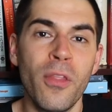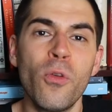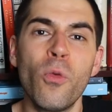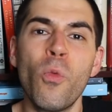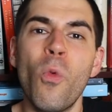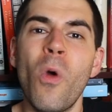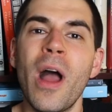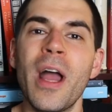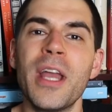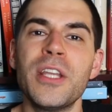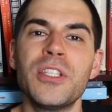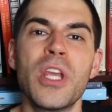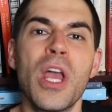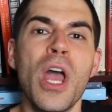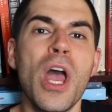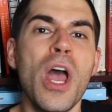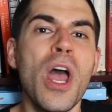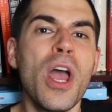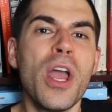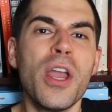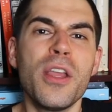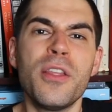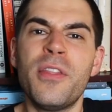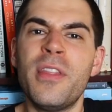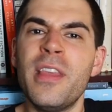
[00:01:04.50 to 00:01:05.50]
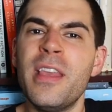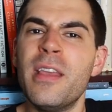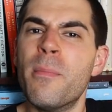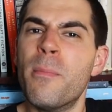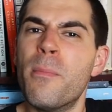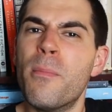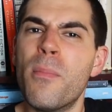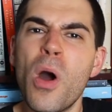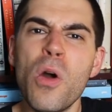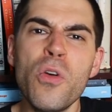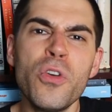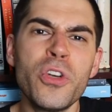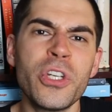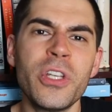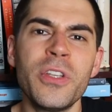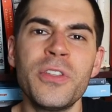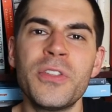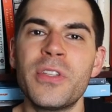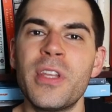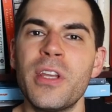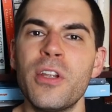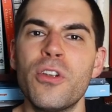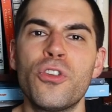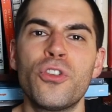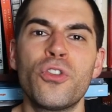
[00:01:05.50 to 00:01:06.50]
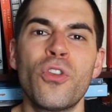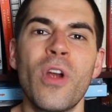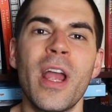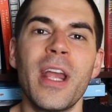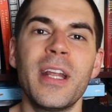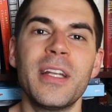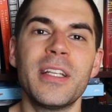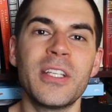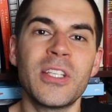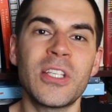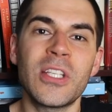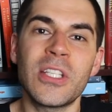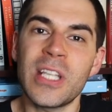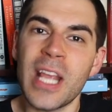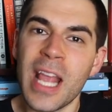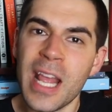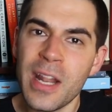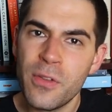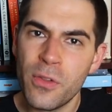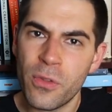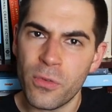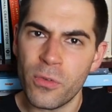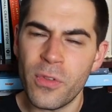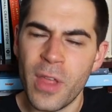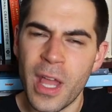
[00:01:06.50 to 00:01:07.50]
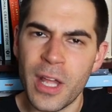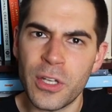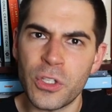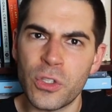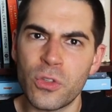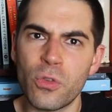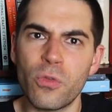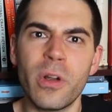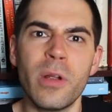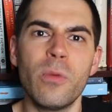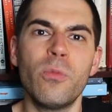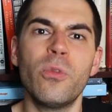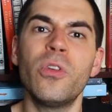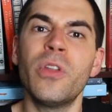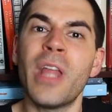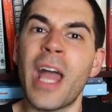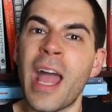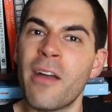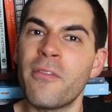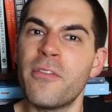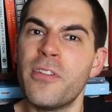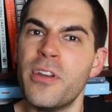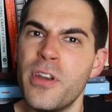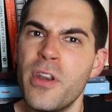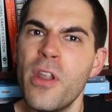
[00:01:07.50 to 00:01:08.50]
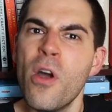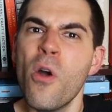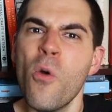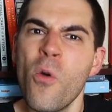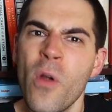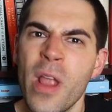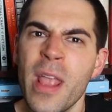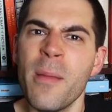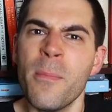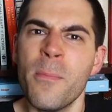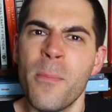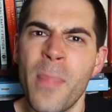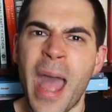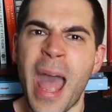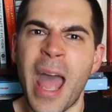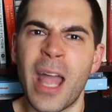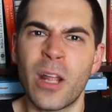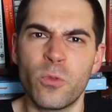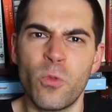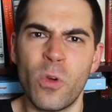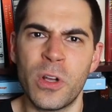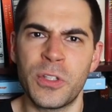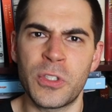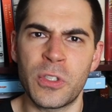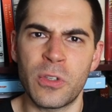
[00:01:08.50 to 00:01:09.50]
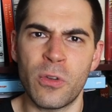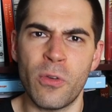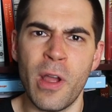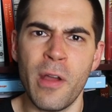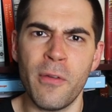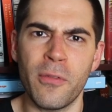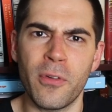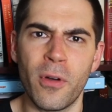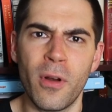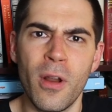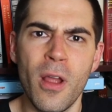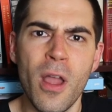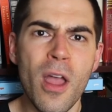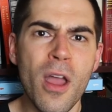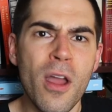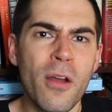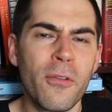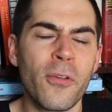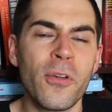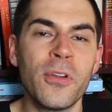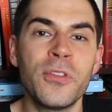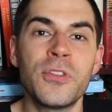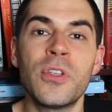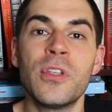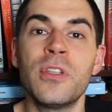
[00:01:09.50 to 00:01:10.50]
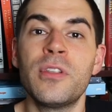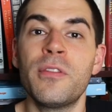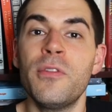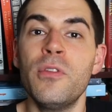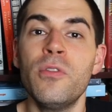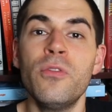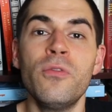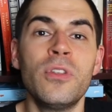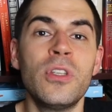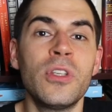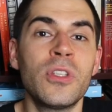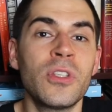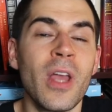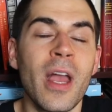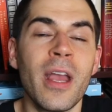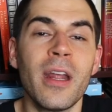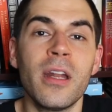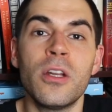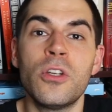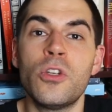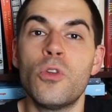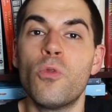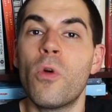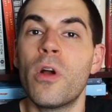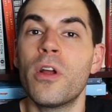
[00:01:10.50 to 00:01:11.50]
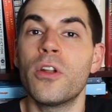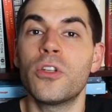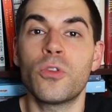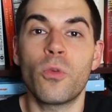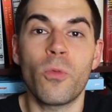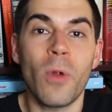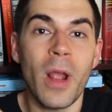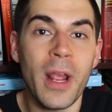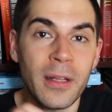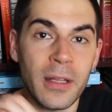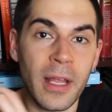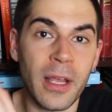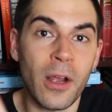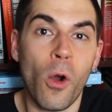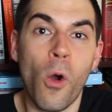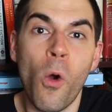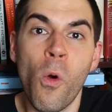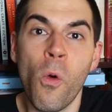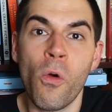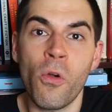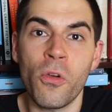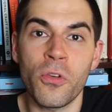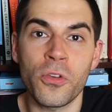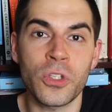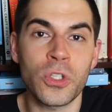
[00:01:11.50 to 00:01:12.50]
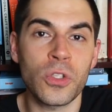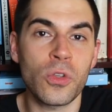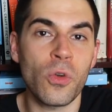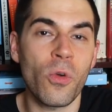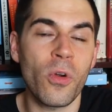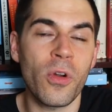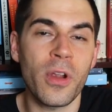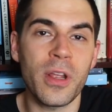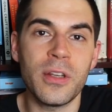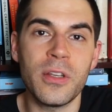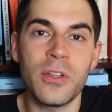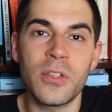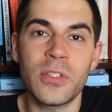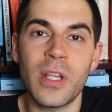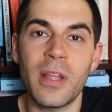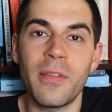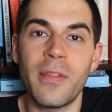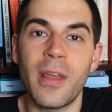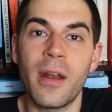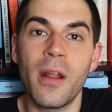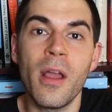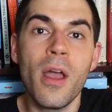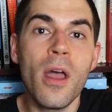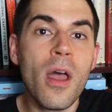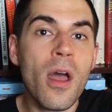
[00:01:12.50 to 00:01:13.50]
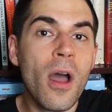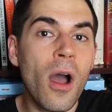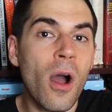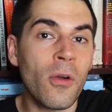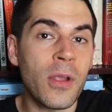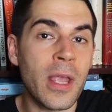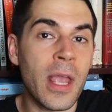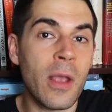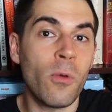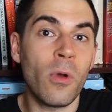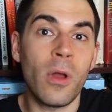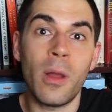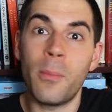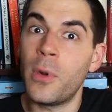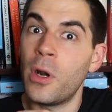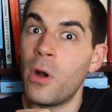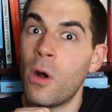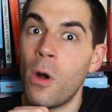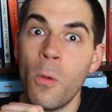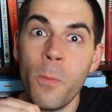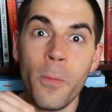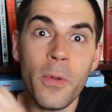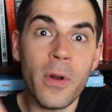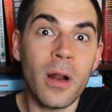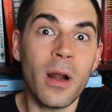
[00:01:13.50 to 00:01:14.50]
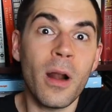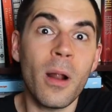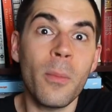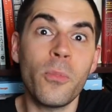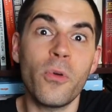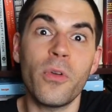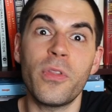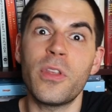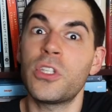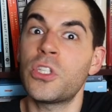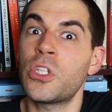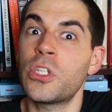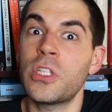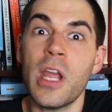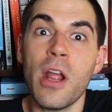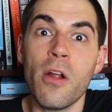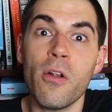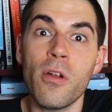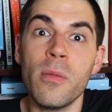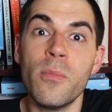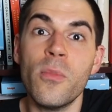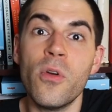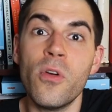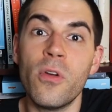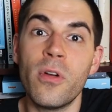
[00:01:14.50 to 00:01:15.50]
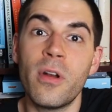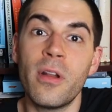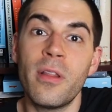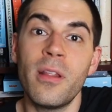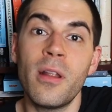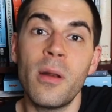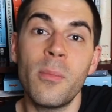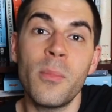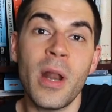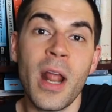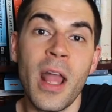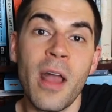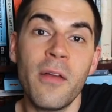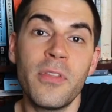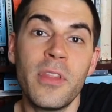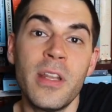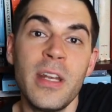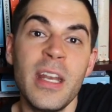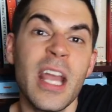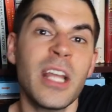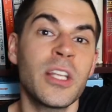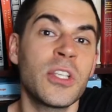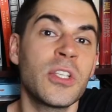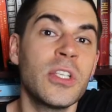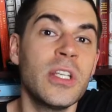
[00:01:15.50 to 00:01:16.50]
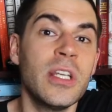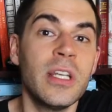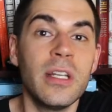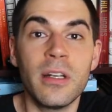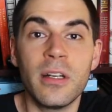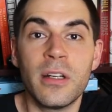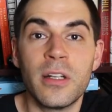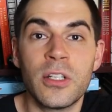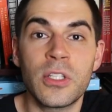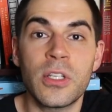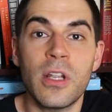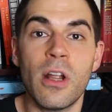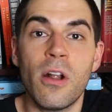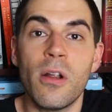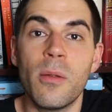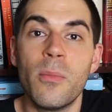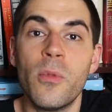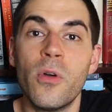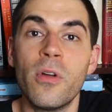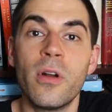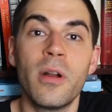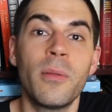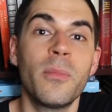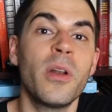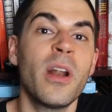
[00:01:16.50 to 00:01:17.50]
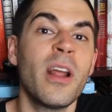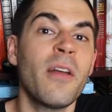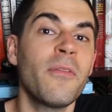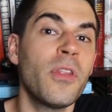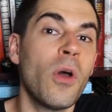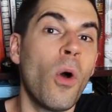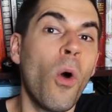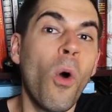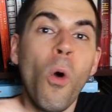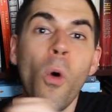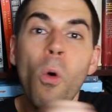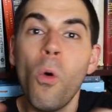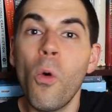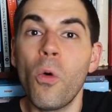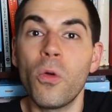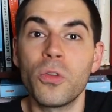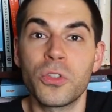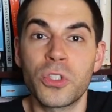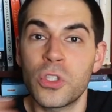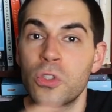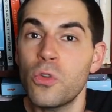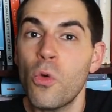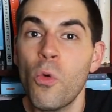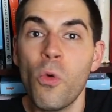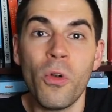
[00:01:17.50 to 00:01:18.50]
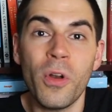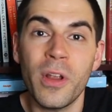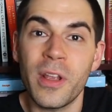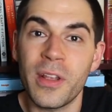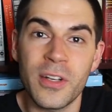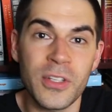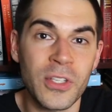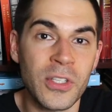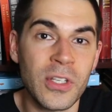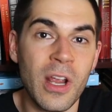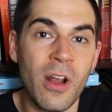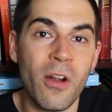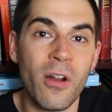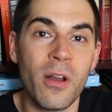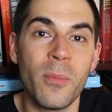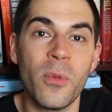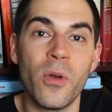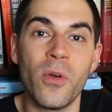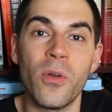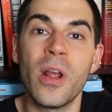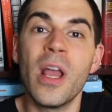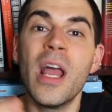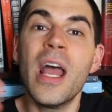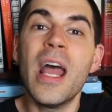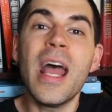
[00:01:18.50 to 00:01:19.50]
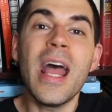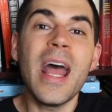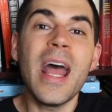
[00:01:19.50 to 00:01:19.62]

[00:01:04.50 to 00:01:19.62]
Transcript: Otherwise, the emotions that you're trying to send through that story will have no impact whatsoever. For instance, if you decided you wanted to write like a horror story and you said that, okay, well, I'm going to open it up with a scary movie mood, and then I'm gonna have the next scene in a scary mood, I'm gonna have the whole story in a scary mood.